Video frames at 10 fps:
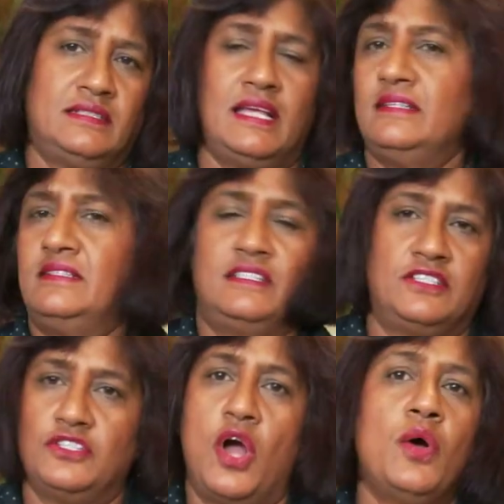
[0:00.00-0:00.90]
there is
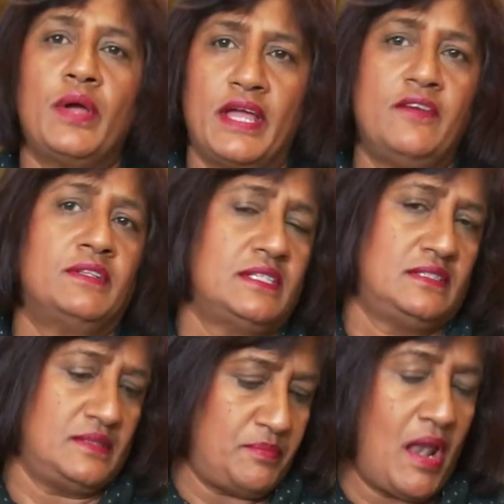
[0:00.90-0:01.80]
just no air.
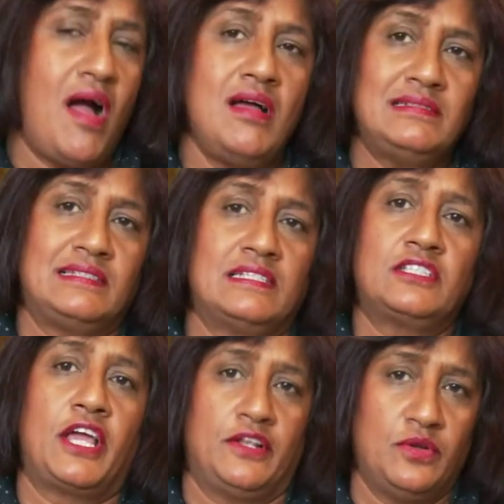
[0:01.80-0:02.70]
The plant
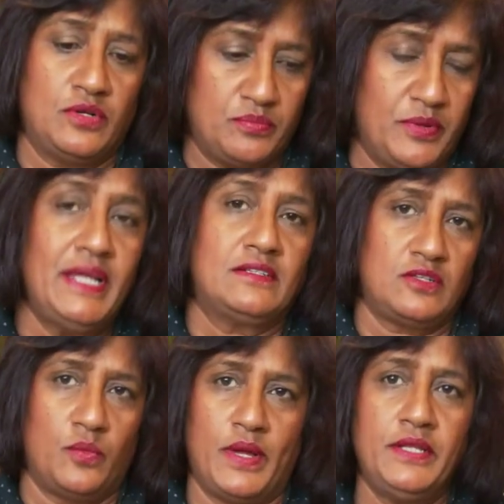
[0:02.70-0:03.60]
just cannot breathe.
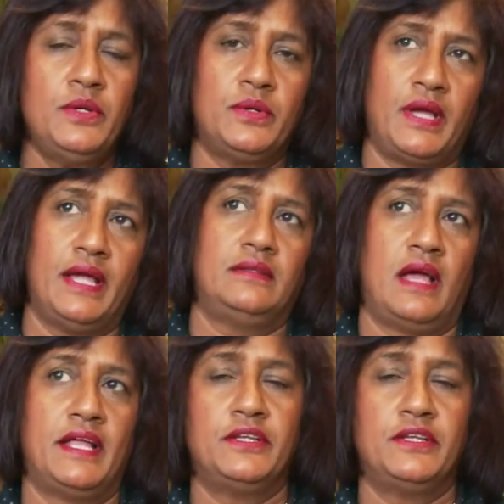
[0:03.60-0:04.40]
So when you get a